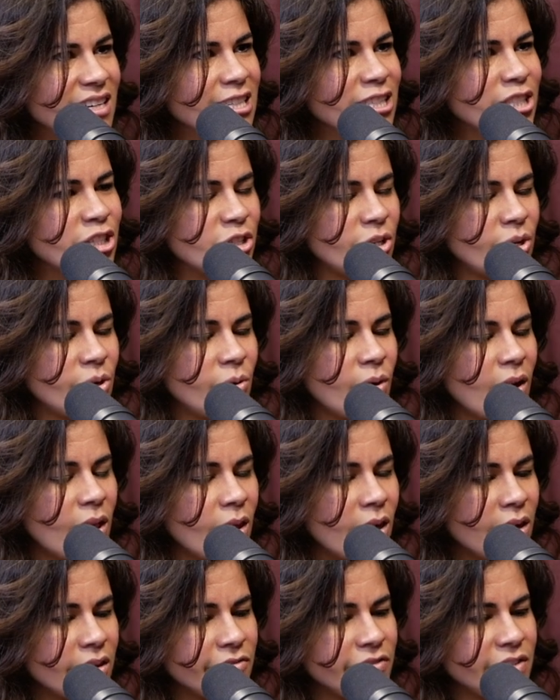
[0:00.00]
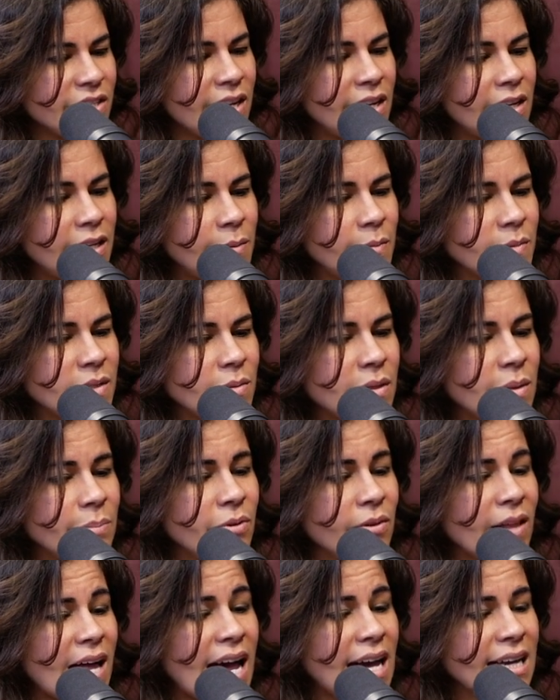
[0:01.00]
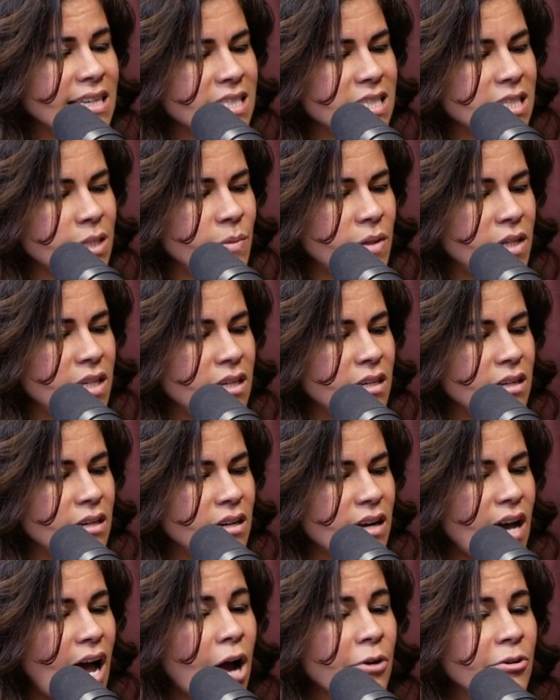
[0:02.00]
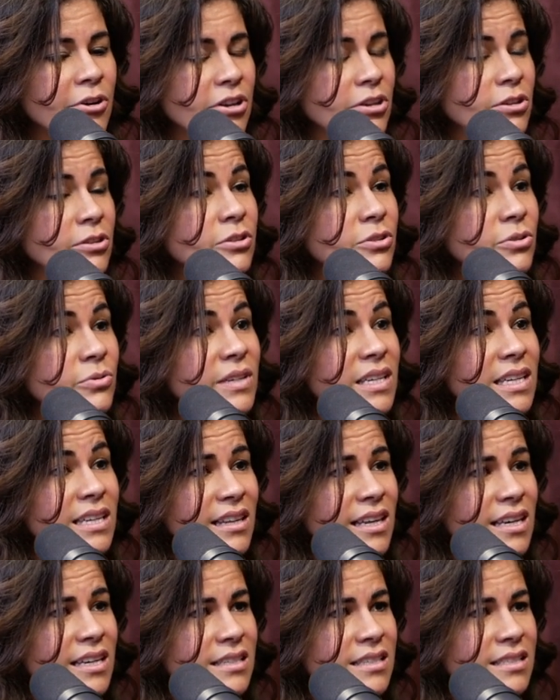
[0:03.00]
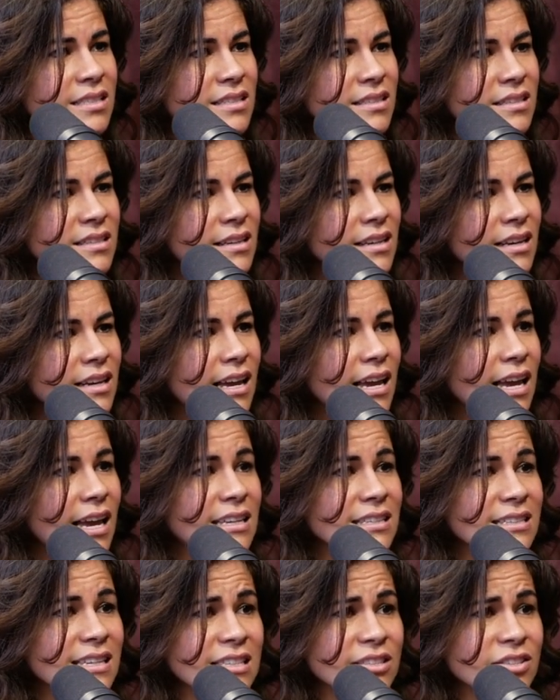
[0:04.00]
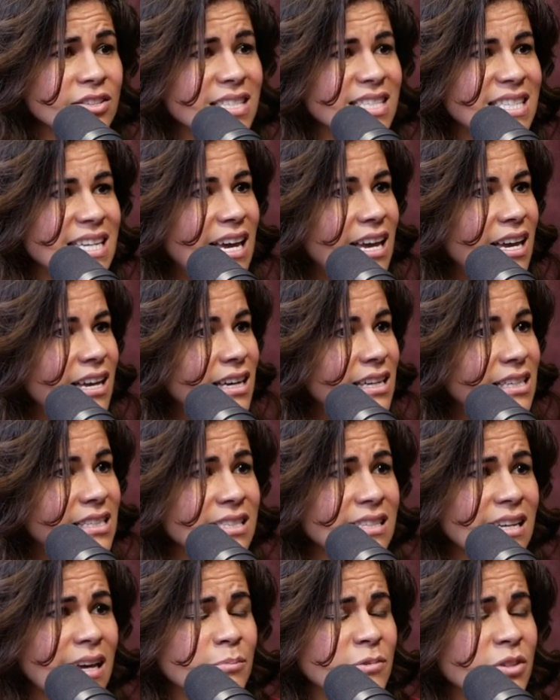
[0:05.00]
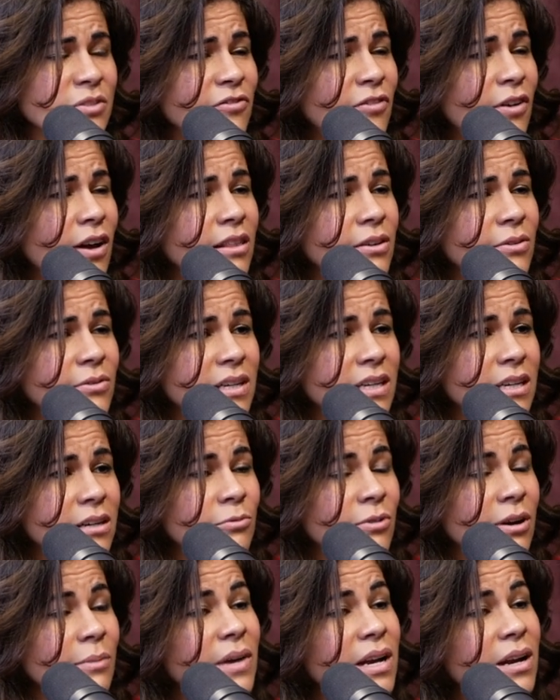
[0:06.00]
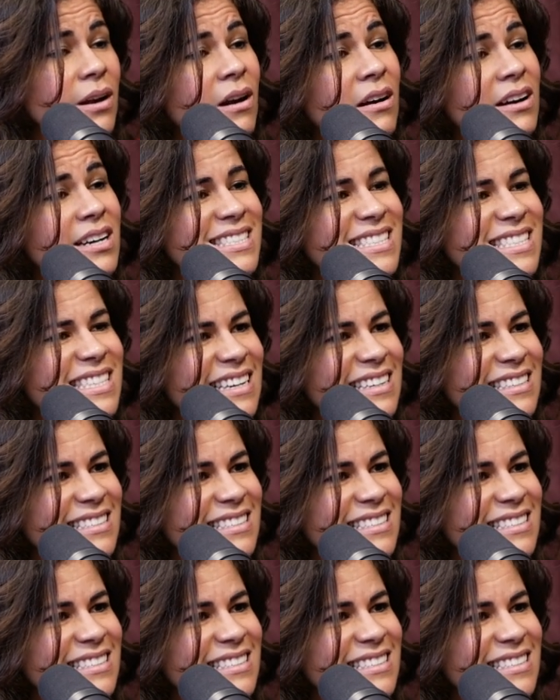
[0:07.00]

So a lot of times people ask me, how are you doing this? And I just say, I'm following what my heart says.